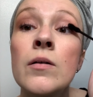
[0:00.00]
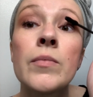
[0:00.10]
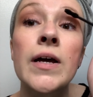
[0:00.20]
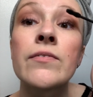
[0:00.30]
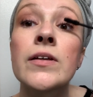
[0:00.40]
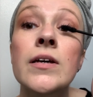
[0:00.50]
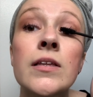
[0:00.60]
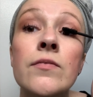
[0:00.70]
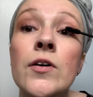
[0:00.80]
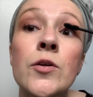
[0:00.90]
But I feel like the
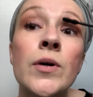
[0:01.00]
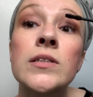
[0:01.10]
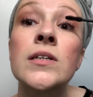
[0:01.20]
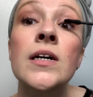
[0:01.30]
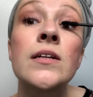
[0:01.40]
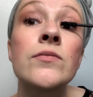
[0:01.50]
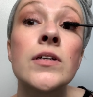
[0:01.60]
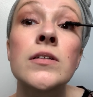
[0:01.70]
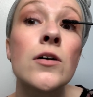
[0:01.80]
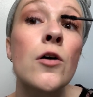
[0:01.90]
volumizing kind of
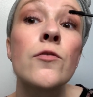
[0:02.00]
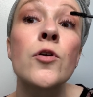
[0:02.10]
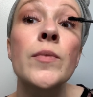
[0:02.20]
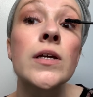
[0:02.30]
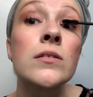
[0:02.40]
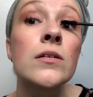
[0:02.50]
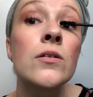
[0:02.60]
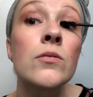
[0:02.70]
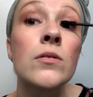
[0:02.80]
does it all for me, so.